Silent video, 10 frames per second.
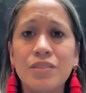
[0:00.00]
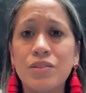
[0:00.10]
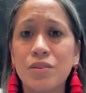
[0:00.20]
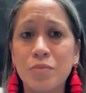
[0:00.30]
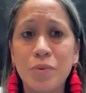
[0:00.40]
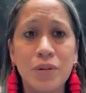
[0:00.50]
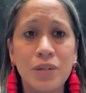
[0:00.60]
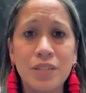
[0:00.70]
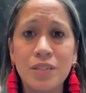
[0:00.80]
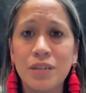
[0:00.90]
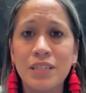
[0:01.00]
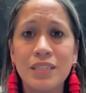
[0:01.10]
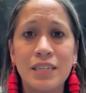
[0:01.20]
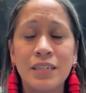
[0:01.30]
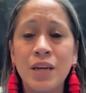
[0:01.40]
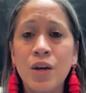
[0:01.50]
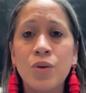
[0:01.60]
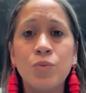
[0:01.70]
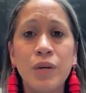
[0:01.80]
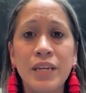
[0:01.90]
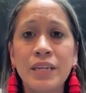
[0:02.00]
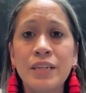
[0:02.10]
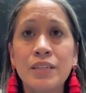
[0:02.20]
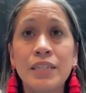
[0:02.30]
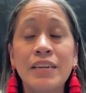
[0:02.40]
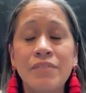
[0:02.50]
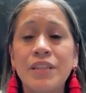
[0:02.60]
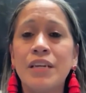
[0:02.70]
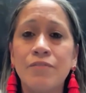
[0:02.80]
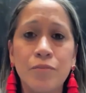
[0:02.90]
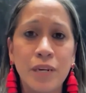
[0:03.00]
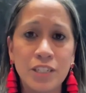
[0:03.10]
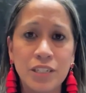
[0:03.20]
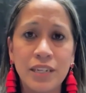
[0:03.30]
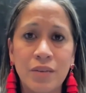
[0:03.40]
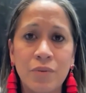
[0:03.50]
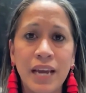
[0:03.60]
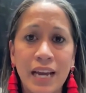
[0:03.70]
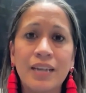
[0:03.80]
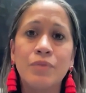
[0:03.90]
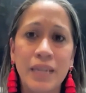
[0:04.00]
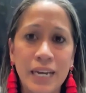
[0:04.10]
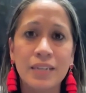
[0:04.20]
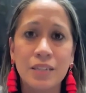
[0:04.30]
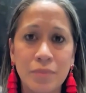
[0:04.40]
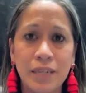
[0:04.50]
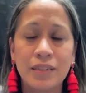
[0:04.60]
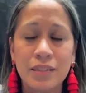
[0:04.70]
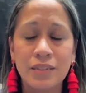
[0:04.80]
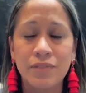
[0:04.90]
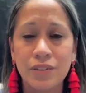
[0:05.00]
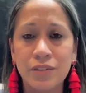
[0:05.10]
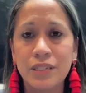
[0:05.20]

is so important to us. And we, given the information that we had, we had to make this difficult